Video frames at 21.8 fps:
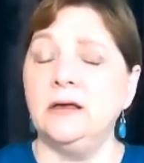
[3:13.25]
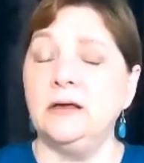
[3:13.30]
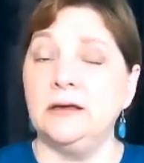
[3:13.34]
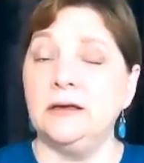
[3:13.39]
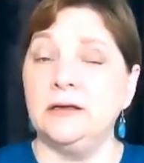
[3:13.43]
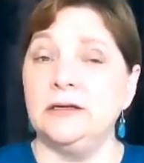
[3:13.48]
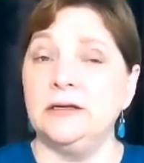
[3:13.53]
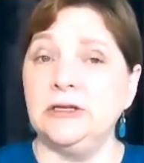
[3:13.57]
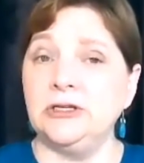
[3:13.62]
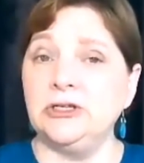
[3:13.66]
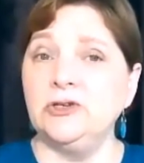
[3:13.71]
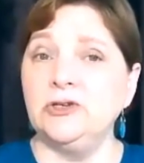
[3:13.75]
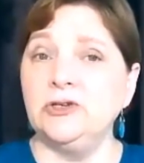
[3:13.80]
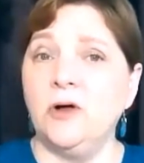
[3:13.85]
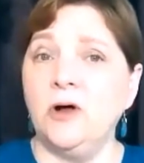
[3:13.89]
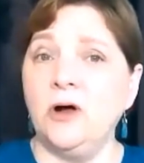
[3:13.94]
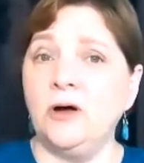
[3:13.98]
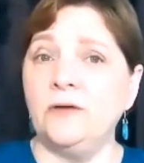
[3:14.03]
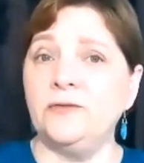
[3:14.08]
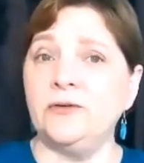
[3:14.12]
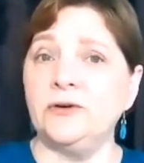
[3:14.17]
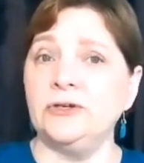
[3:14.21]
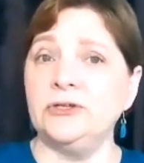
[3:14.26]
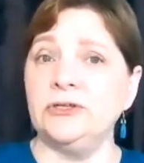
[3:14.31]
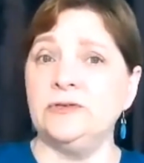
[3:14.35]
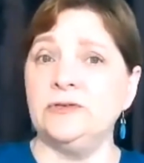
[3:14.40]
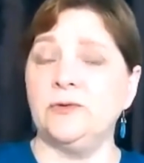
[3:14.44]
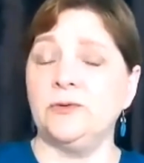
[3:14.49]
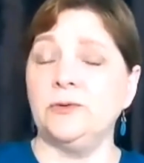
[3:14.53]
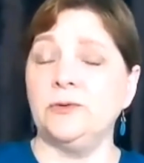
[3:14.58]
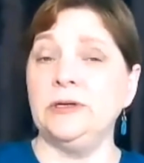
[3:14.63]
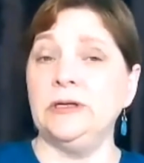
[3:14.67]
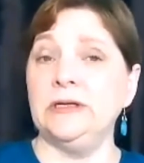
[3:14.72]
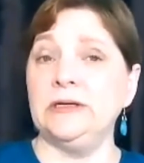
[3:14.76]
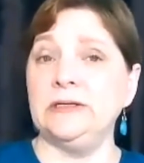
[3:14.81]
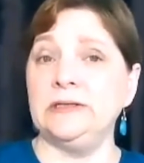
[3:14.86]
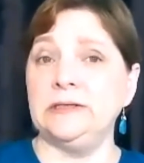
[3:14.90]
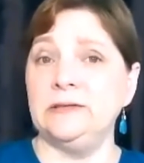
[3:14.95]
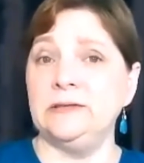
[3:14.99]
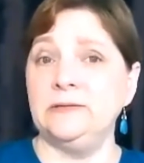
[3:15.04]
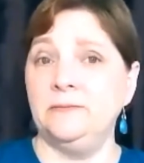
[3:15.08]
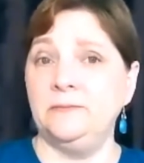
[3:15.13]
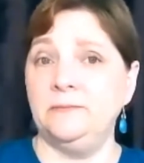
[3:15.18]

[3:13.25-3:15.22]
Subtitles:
conditional offers for release.